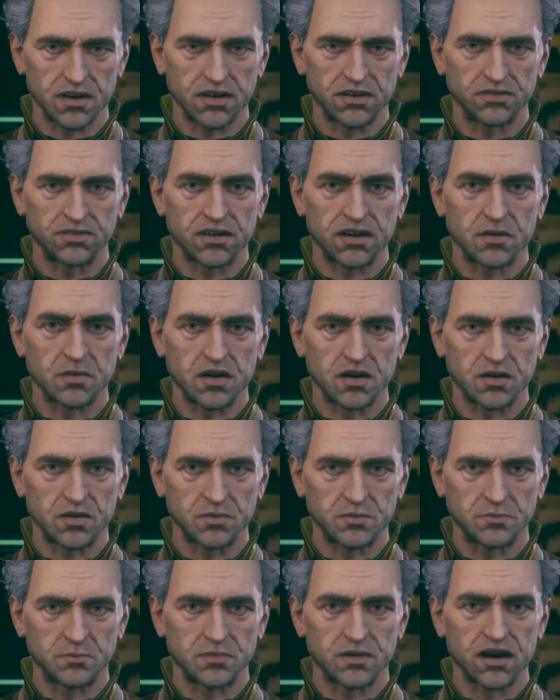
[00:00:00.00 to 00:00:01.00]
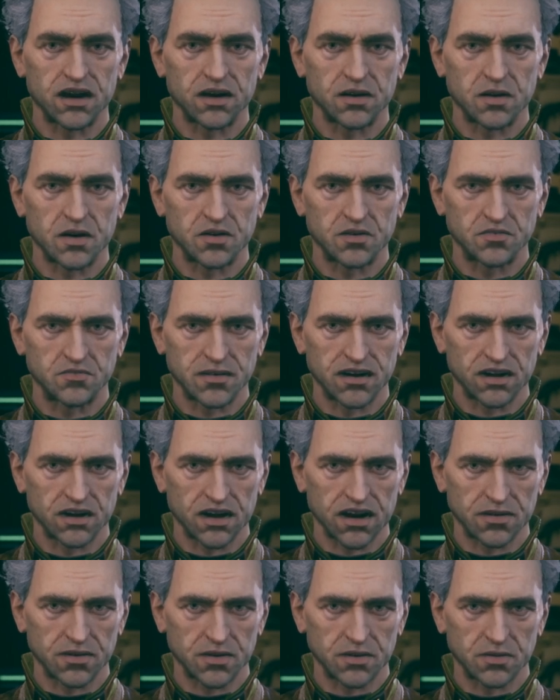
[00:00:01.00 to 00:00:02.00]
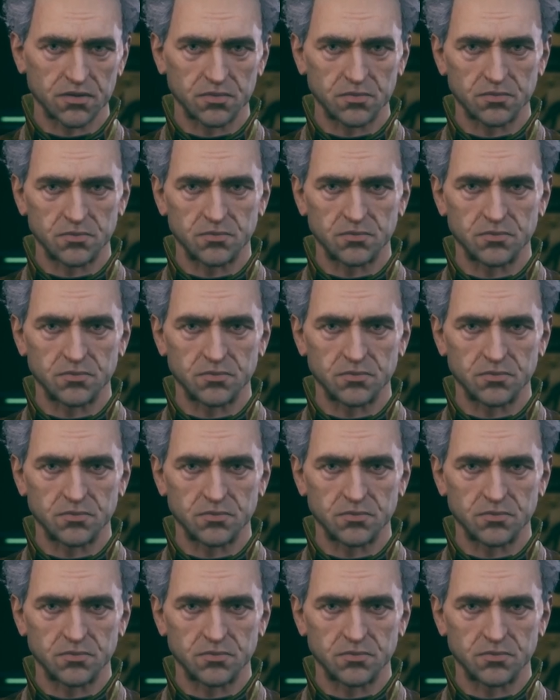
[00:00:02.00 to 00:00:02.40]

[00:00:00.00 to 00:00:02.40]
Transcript: ten seconds in the blackness of the aether.